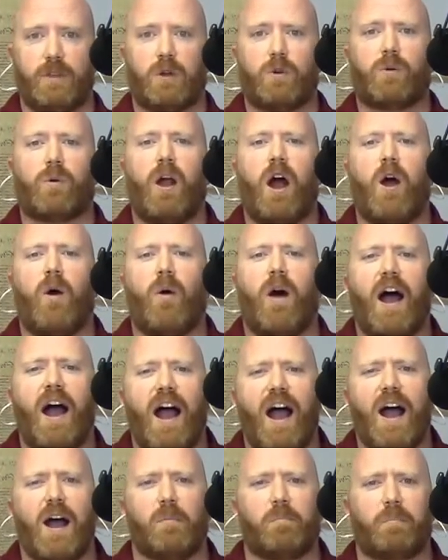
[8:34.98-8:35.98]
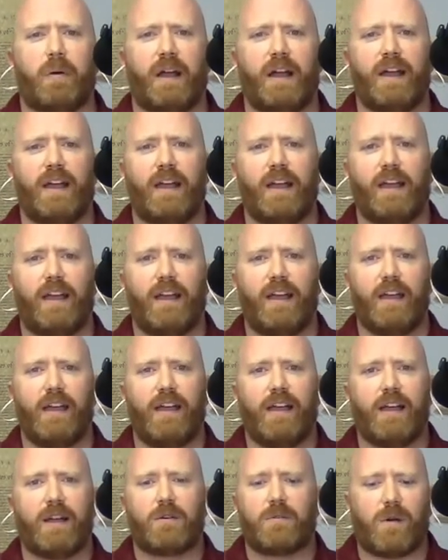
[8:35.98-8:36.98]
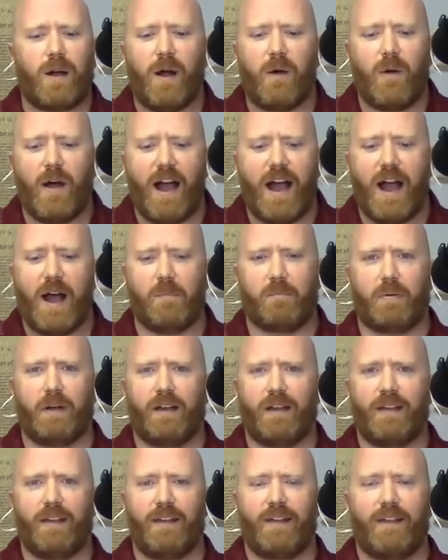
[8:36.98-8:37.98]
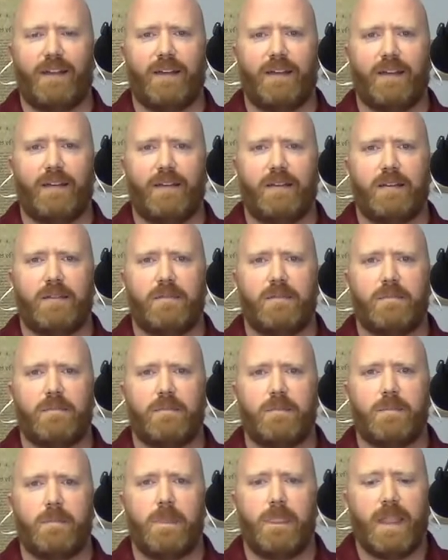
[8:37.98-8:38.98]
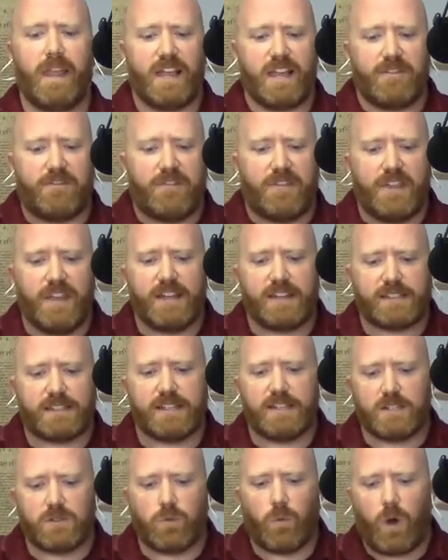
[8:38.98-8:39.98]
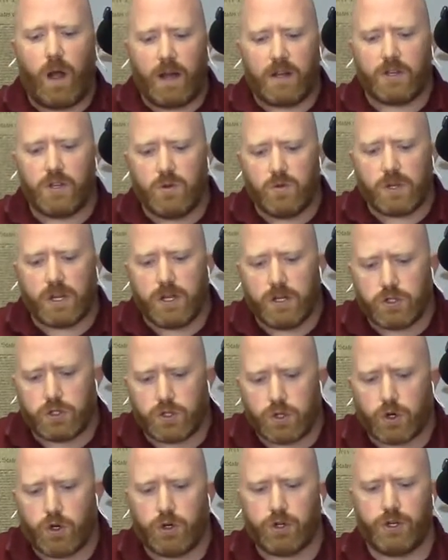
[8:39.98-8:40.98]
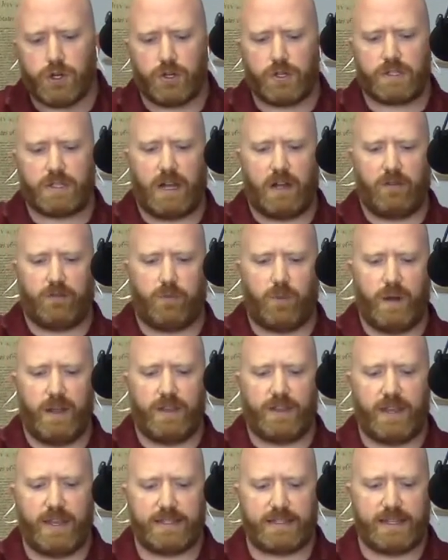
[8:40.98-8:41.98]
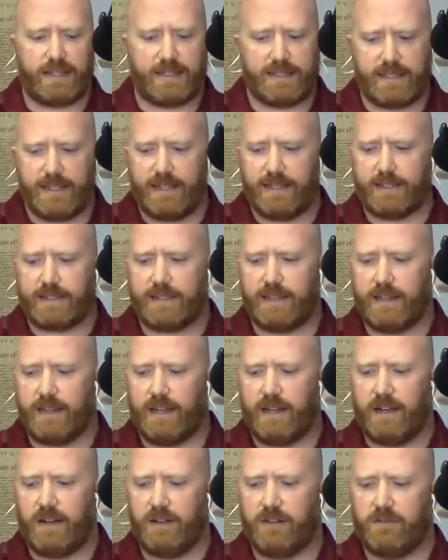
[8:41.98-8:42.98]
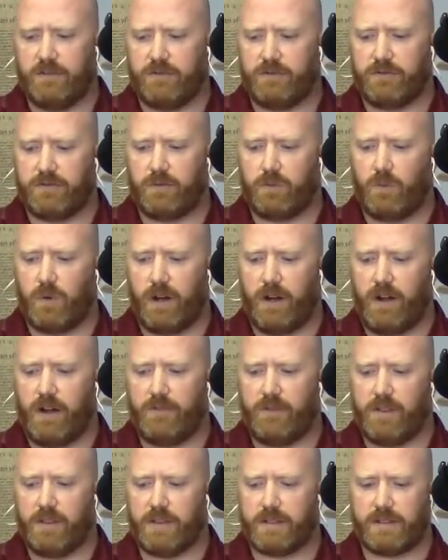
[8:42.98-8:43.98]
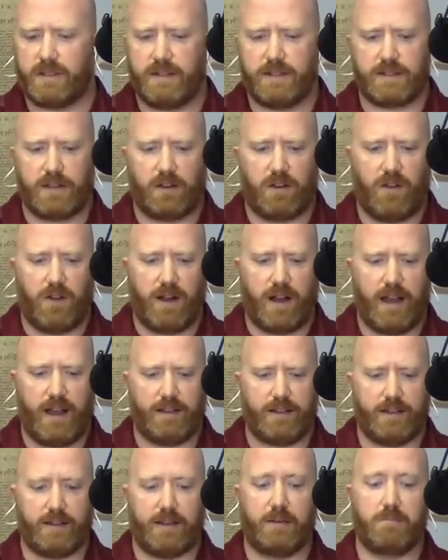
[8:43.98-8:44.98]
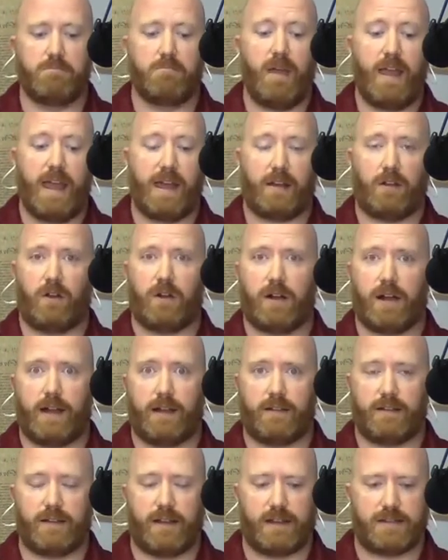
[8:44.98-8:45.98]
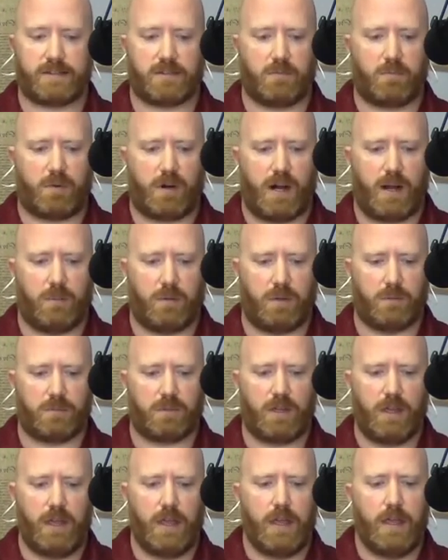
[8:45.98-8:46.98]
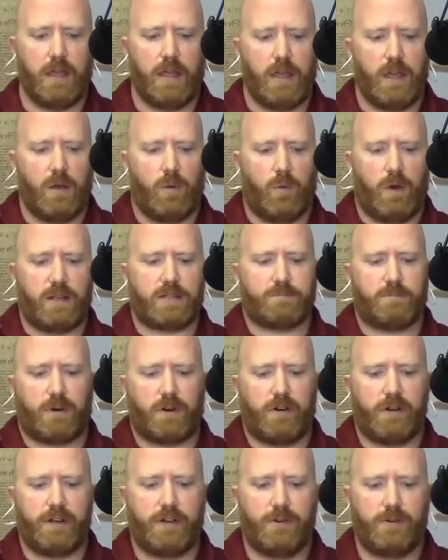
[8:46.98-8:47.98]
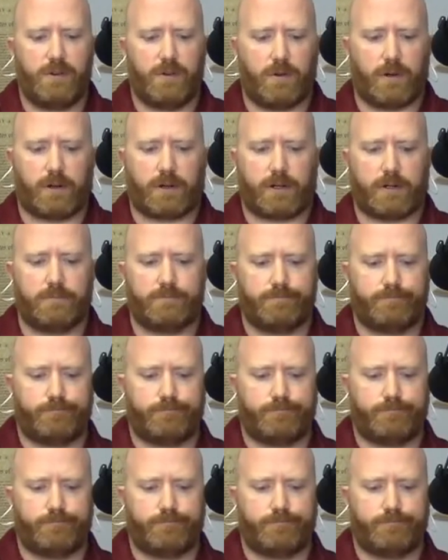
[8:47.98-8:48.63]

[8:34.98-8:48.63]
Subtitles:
Grow up. Grow up. If this is what you concern yourself with as a citizen of wherever this is in Long Island, and man, Long Island has some problems. Westbury, New York,